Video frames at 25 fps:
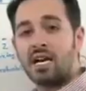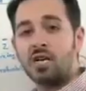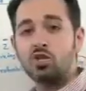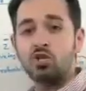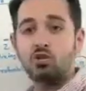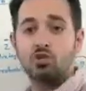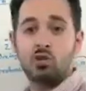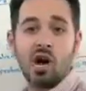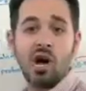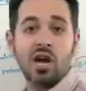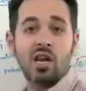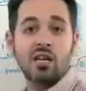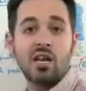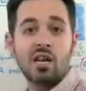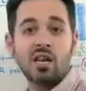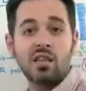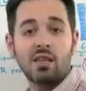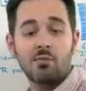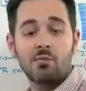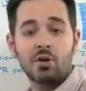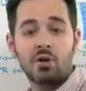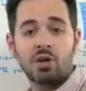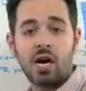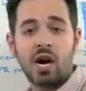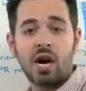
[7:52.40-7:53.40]
that and is
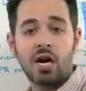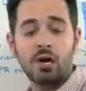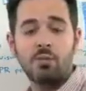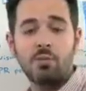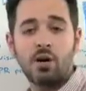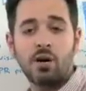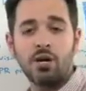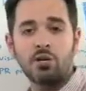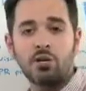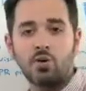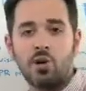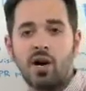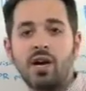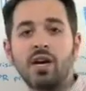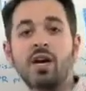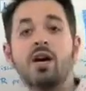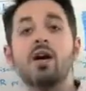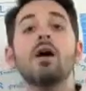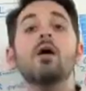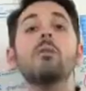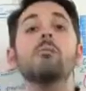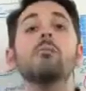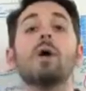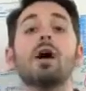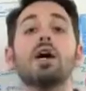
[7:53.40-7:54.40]
crediting them with higher MozRank.
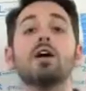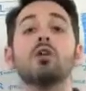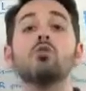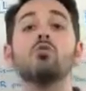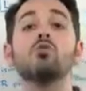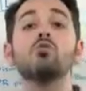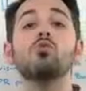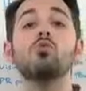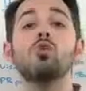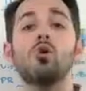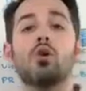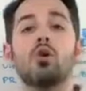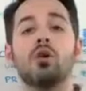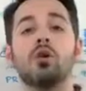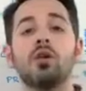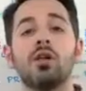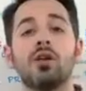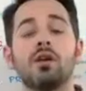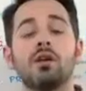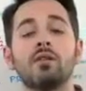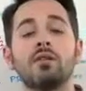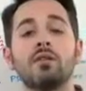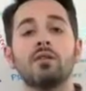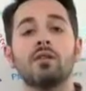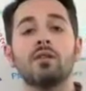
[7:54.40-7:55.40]
But
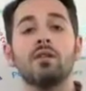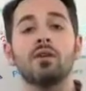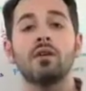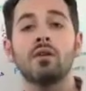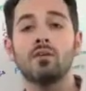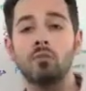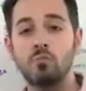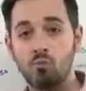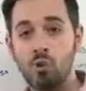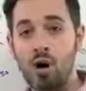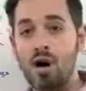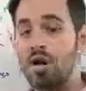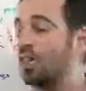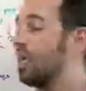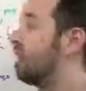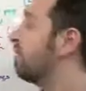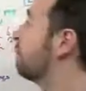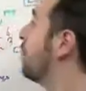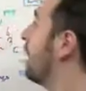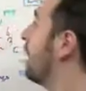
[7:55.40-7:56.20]
Google, while